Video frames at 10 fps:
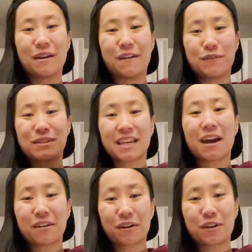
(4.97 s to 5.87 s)
If you
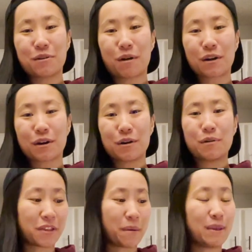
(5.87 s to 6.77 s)
scanned our QR
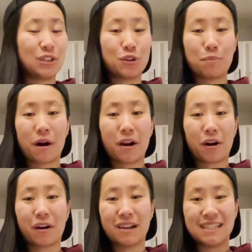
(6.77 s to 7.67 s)
code, that means you bought
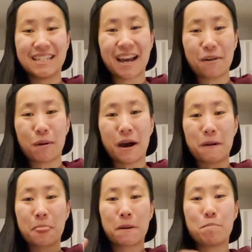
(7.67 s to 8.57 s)
our DIY
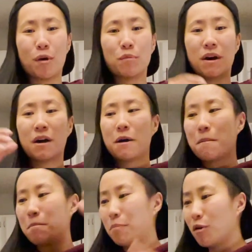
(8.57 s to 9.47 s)
Boba
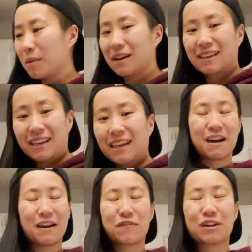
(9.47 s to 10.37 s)
Boba kit.
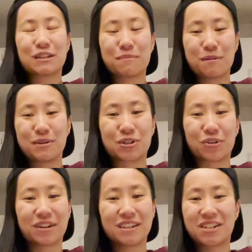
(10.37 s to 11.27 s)
If there's a boba
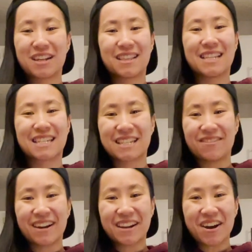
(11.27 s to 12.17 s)
shortage, this is the
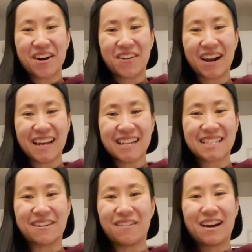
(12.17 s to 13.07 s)
way to go, right?
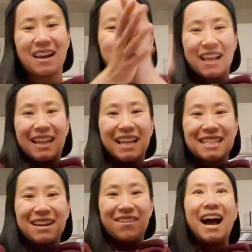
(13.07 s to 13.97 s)
So let's
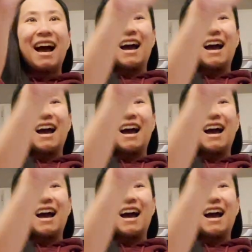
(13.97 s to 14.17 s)
go.